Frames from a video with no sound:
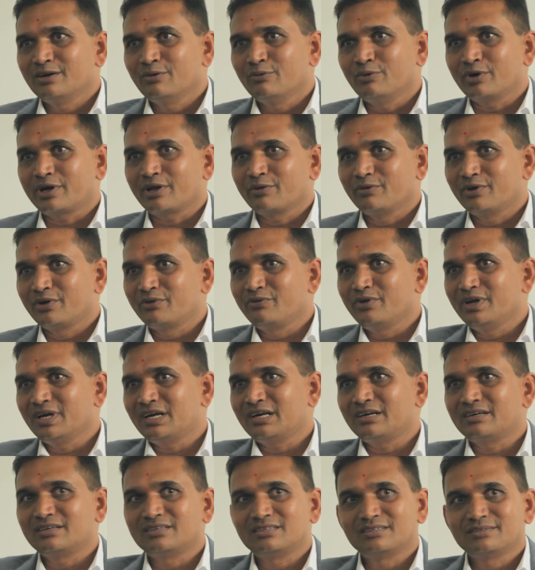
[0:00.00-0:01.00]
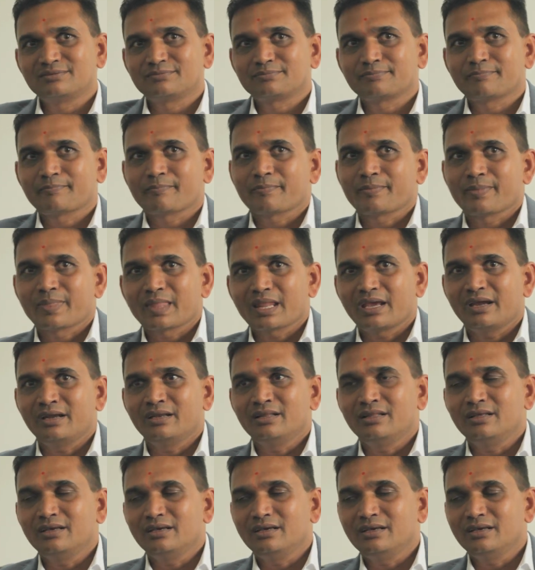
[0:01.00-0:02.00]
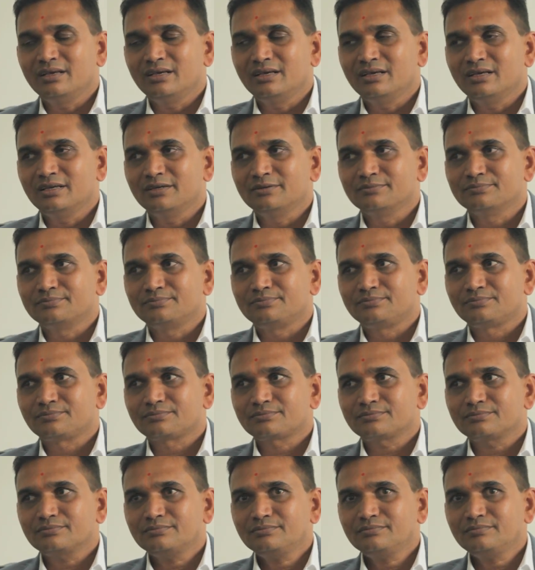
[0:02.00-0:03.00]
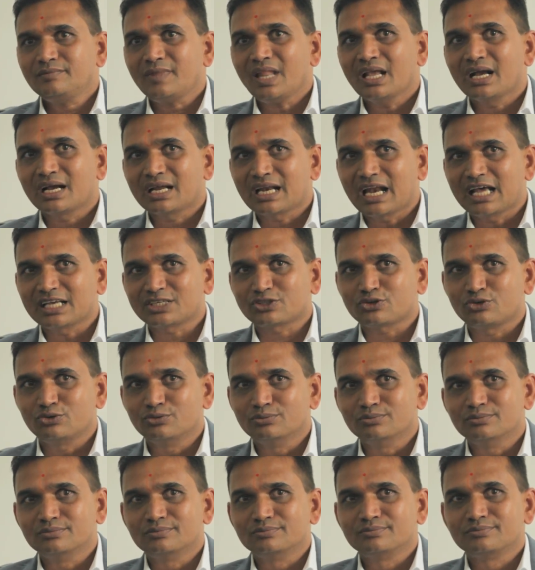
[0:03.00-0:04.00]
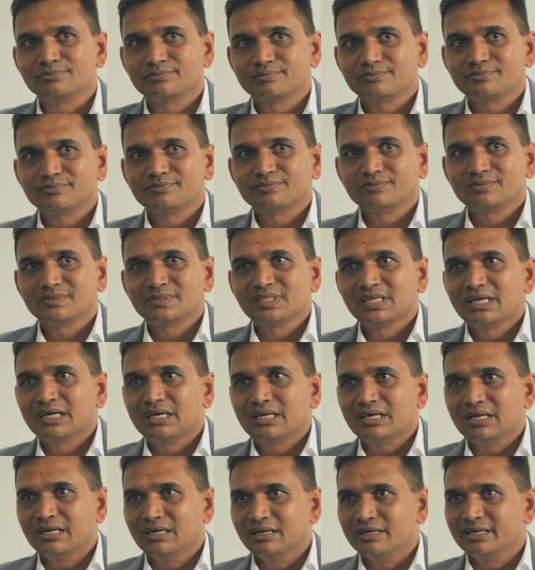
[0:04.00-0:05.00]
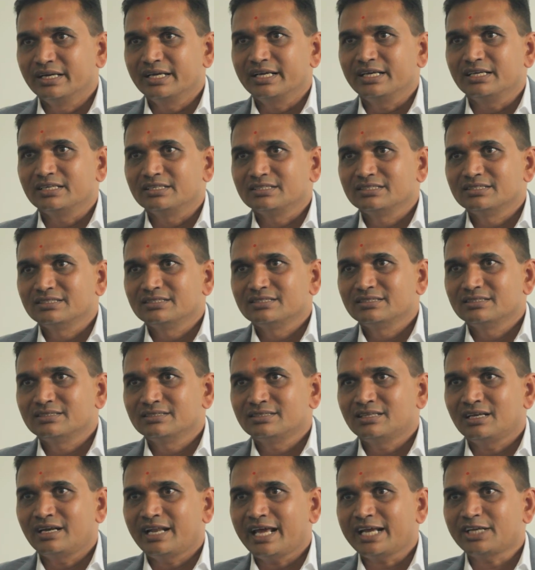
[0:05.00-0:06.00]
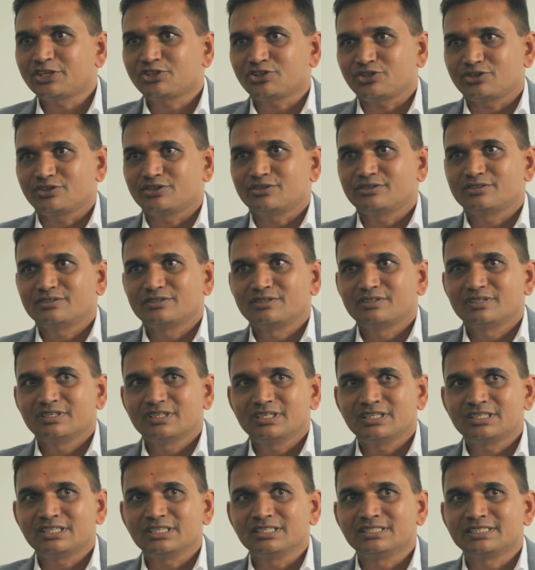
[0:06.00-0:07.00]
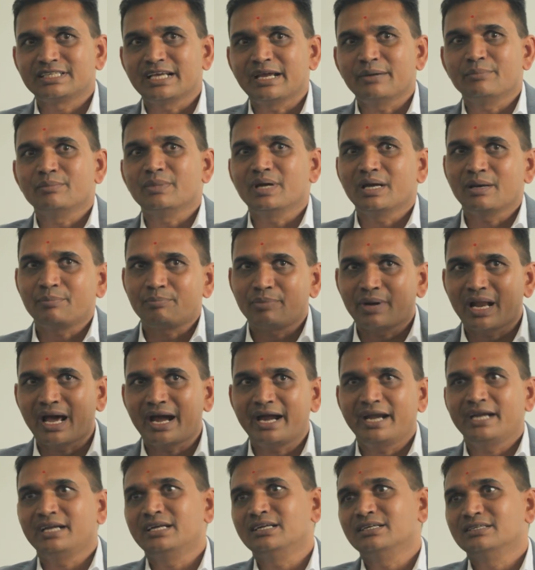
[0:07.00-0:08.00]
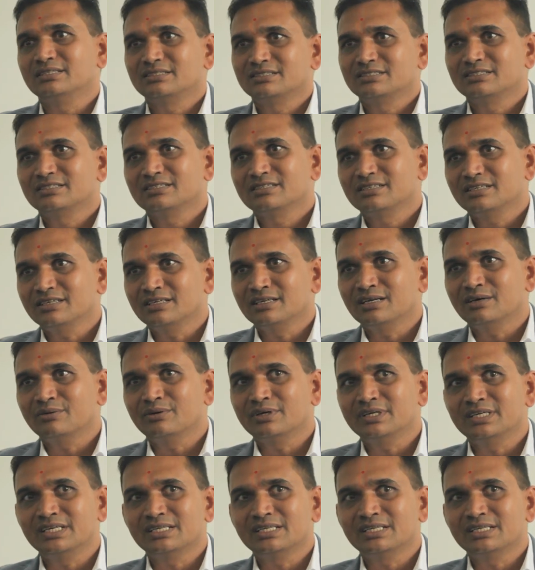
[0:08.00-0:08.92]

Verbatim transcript: Whatever we are in the classroom learning, the lecture, it is same applied in our